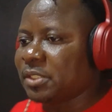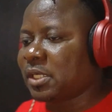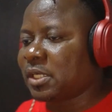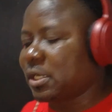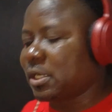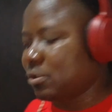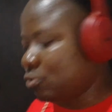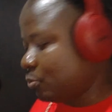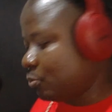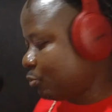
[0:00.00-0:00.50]

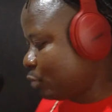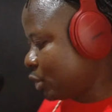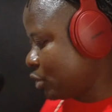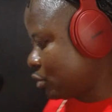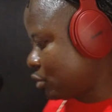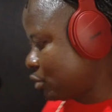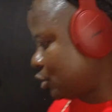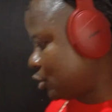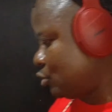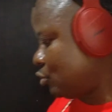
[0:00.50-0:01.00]
hope we
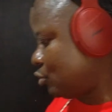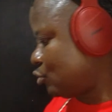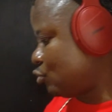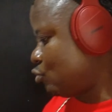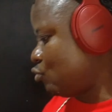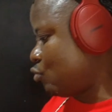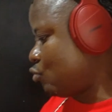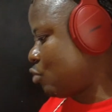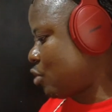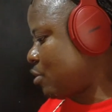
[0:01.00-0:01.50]
continue to
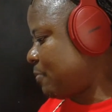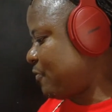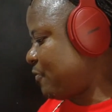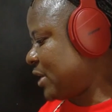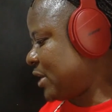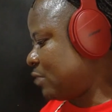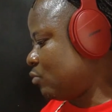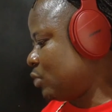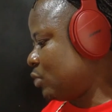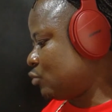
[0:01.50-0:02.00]
hook up, find
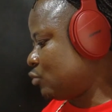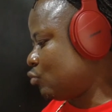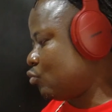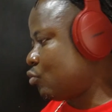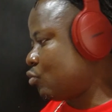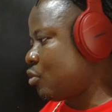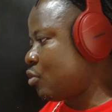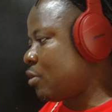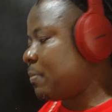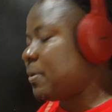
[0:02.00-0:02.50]
a way to hook
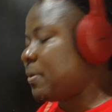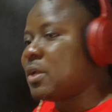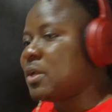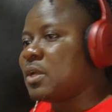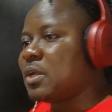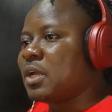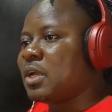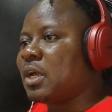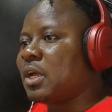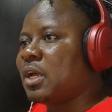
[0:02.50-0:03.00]
up.
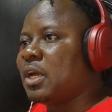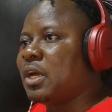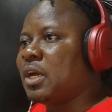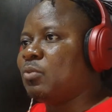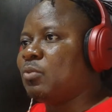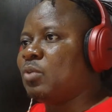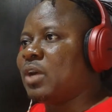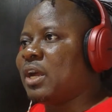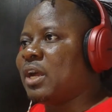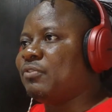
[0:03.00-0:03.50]

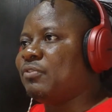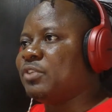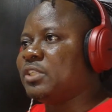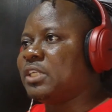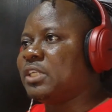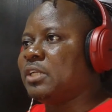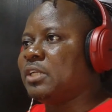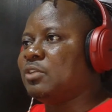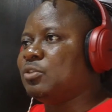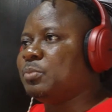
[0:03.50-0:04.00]
We're having a
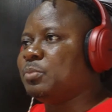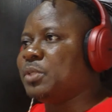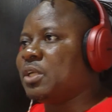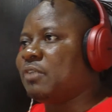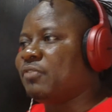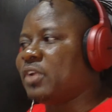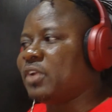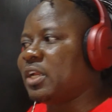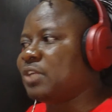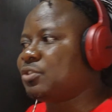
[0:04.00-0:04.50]
little bit of
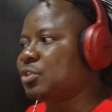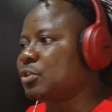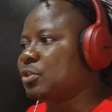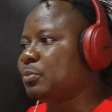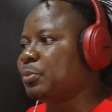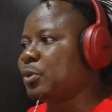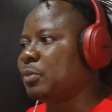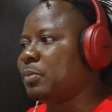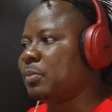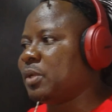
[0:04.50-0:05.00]
electrical
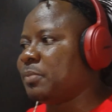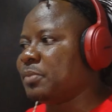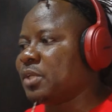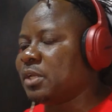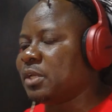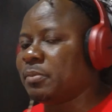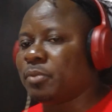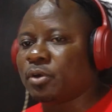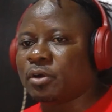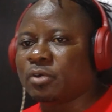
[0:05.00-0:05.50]
problem here,
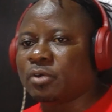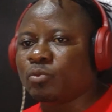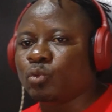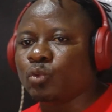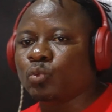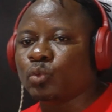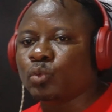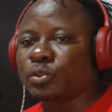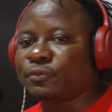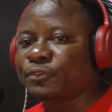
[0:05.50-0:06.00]
but we
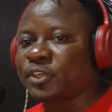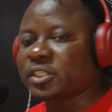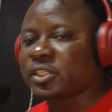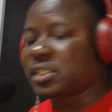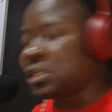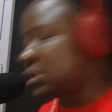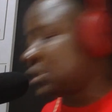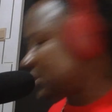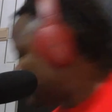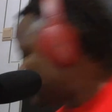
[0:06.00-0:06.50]
would fix
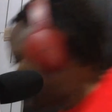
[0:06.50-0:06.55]
it.